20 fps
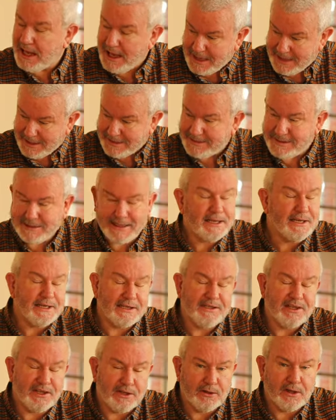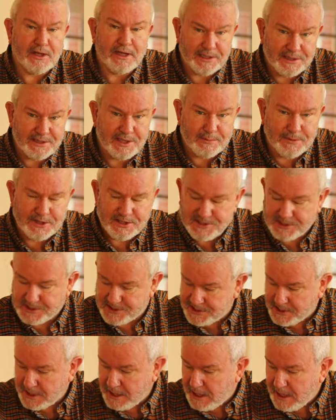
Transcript: and to get into the business.